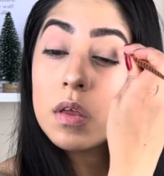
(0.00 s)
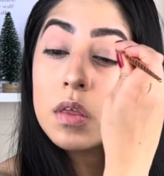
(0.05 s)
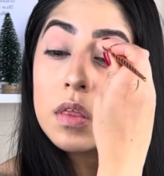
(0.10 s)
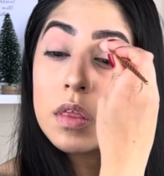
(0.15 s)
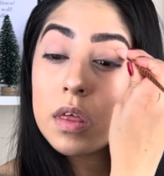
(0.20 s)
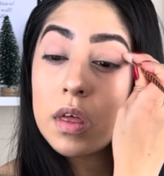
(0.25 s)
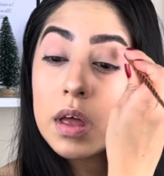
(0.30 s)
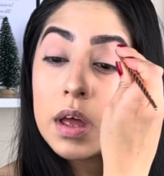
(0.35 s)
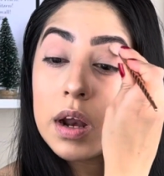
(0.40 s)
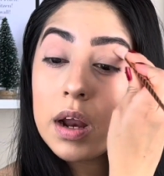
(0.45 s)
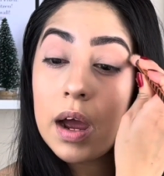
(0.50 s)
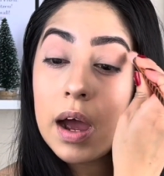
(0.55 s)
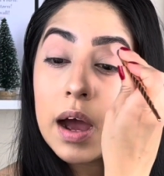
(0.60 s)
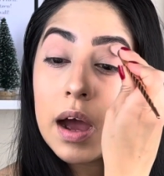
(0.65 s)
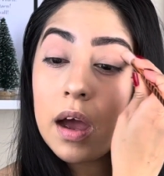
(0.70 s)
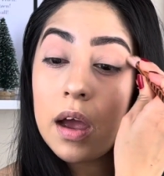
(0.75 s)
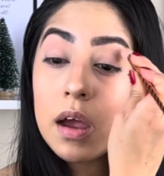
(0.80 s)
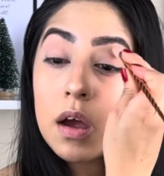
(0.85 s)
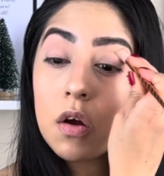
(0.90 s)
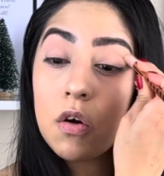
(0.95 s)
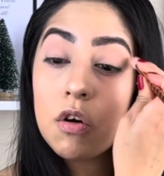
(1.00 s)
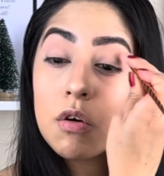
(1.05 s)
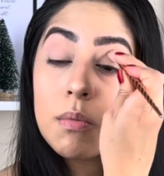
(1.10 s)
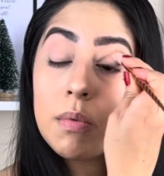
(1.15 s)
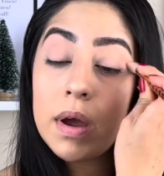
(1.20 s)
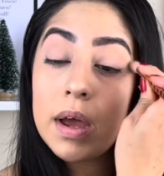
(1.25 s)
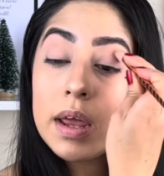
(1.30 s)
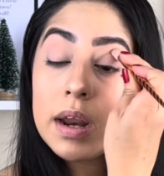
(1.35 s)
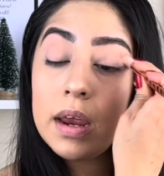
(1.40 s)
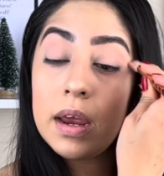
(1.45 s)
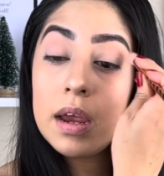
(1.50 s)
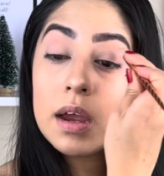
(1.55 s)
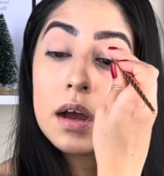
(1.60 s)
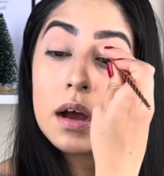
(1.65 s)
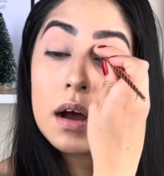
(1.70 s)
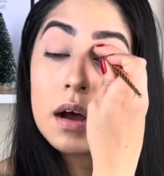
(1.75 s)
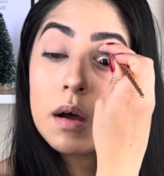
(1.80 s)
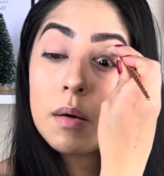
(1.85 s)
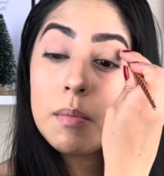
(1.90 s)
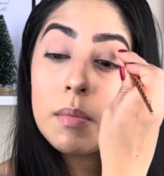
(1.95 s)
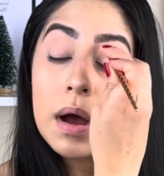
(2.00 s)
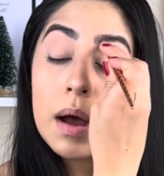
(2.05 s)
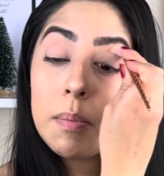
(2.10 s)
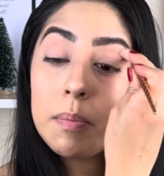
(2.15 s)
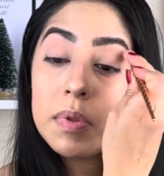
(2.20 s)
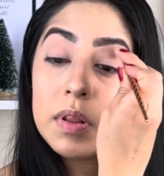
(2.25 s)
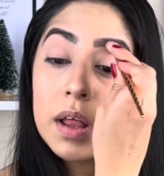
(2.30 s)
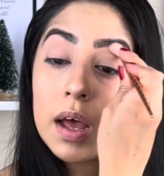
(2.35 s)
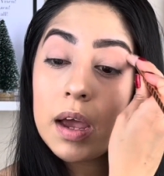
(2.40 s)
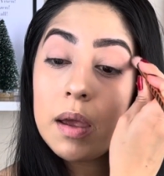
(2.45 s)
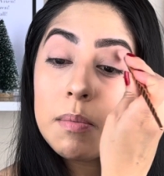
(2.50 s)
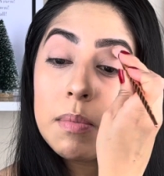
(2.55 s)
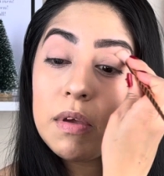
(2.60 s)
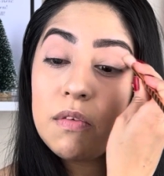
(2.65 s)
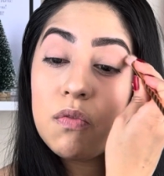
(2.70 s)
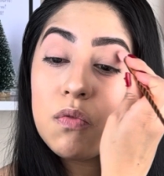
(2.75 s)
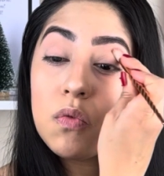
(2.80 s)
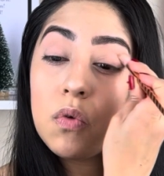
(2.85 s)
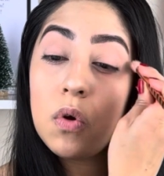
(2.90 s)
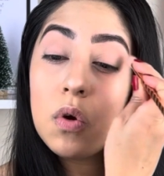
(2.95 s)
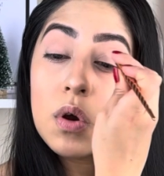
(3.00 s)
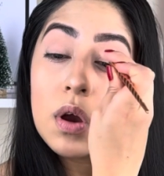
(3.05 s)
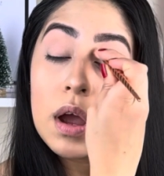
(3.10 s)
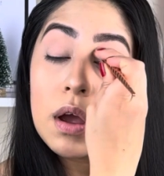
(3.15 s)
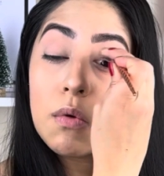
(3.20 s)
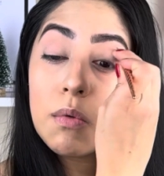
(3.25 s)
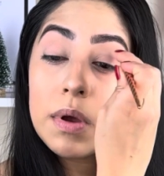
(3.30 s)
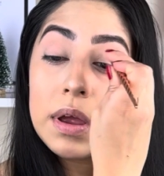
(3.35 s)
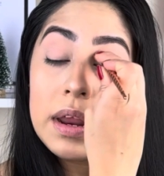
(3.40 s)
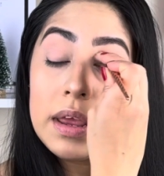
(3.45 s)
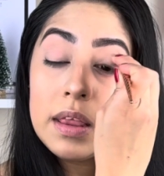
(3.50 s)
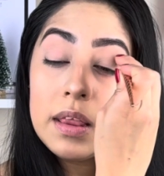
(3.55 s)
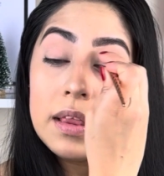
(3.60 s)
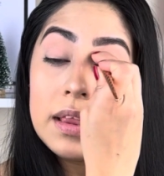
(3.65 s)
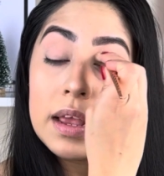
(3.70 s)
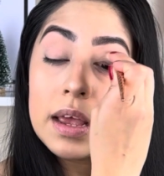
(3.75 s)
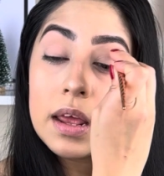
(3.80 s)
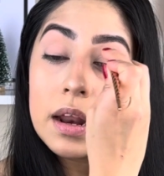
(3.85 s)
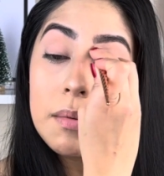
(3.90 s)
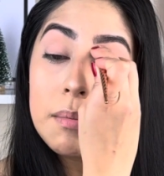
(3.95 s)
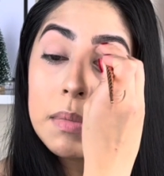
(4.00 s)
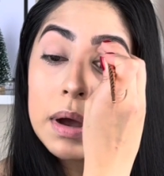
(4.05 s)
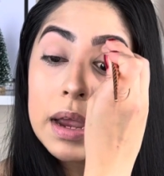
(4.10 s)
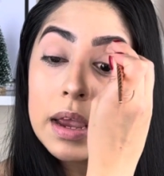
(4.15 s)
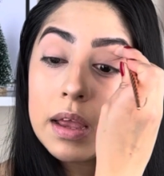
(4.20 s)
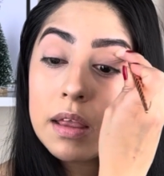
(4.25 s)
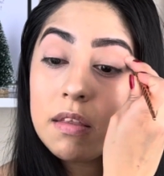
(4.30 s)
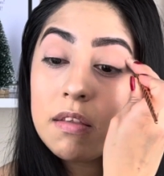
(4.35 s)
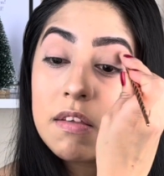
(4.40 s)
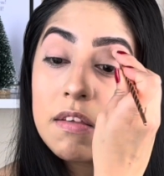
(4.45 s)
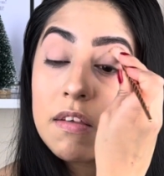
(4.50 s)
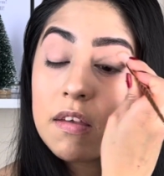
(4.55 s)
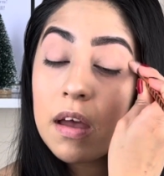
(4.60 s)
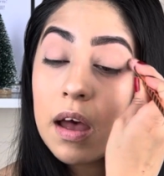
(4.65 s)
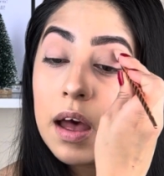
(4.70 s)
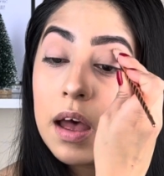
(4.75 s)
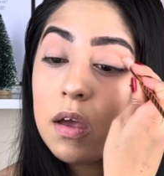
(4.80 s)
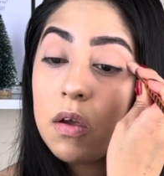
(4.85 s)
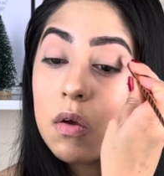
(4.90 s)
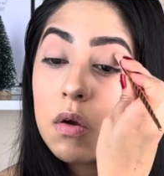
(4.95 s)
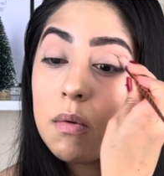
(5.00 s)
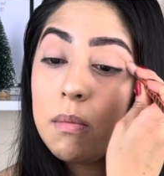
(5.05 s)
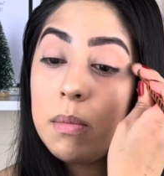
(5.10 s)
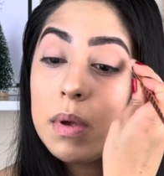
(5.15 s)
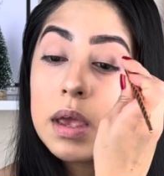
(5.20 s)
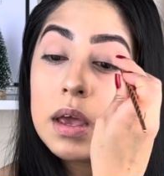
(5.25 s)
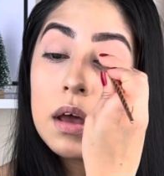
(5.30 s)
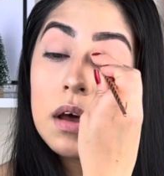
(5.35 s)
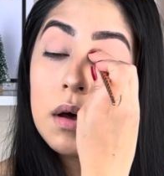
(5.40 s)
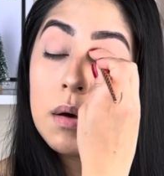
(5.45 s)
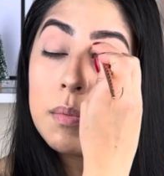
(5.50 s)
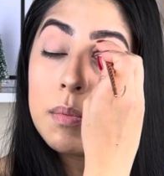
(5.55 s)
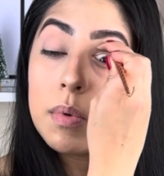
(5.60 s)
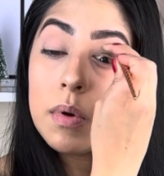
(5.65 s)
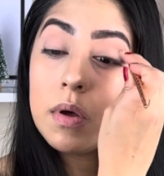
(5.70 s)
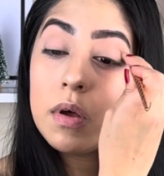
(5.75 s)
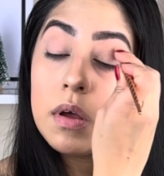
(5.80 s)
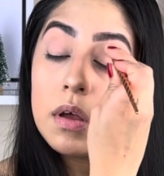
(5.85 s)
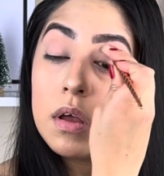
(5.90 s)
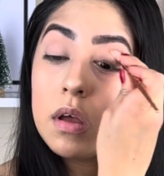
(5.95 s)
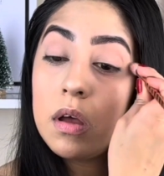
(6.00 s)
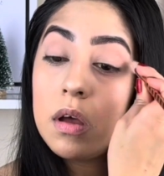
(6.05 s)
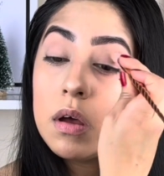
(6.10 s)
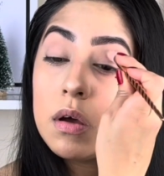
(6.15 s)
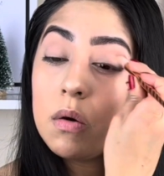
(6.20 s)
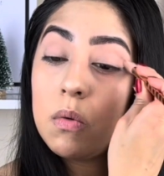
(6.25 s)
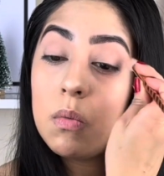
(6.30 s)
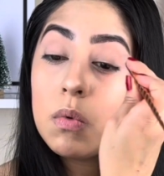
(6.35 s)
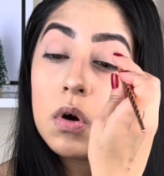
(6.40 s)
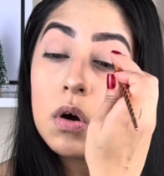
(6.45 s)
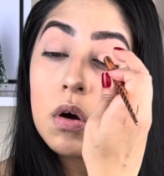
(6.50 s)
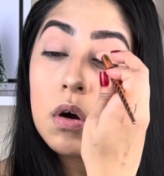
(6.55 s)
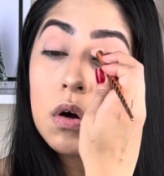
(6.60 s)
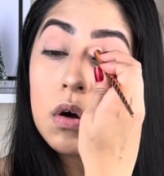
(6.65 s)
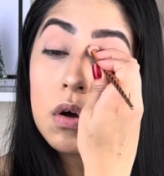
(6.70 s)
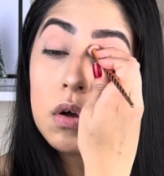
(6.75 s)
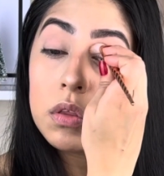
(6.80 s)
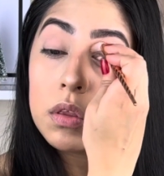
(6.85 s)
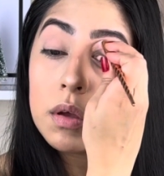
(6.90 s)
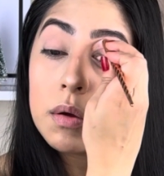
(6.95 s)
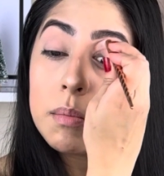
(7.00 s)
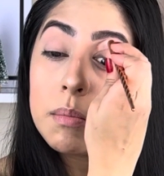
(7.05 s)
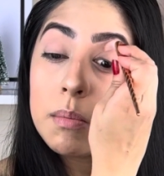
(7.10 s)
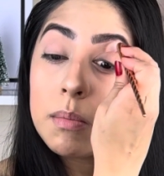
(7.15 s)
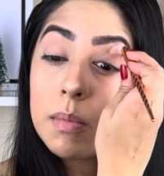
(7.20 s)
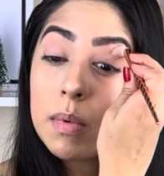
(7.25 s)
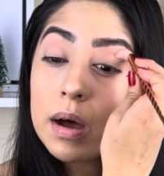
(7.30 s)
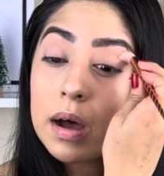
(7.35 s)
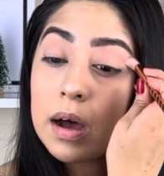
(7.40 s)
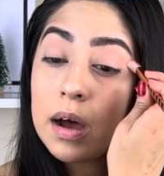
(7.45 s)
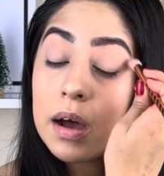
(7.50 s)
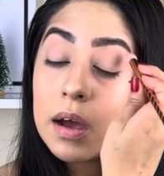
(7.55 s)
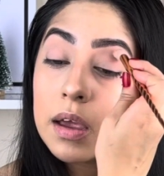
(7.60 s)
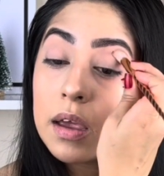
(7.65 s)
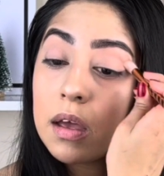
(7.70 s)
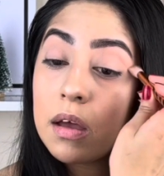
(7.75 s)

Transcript: that I already applied before. I already did my entire makeup on my